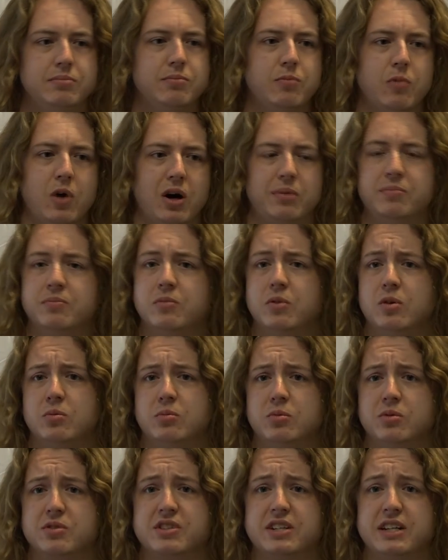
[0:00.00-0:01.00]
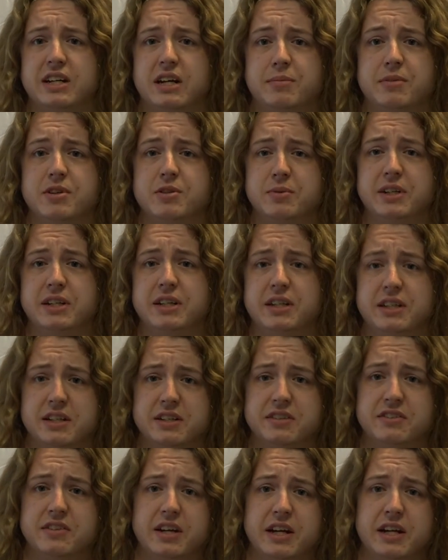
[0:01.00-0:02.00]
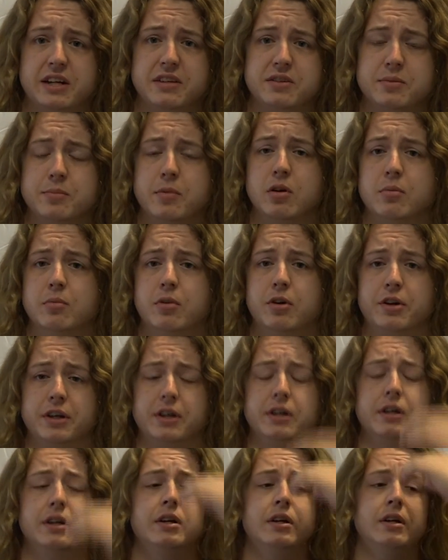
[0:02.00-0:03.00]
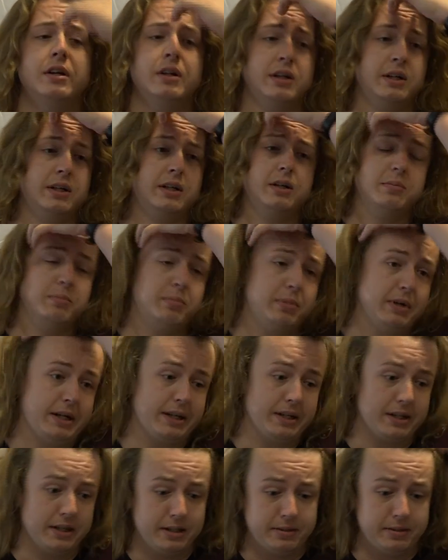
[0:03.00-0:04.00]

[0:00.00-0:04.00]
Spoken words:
well, we'll see how much we can get done today and tomorrow morning. But